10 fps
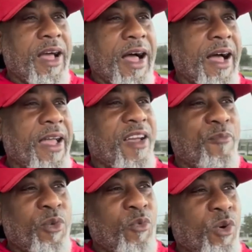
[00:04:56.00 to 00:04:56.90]
I have
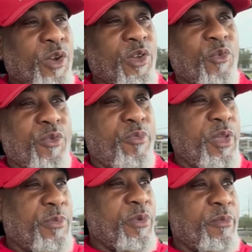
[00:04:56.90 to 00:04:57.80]
been working with
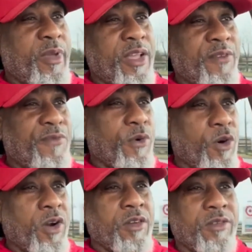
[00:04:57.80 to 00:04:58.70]
people, man, for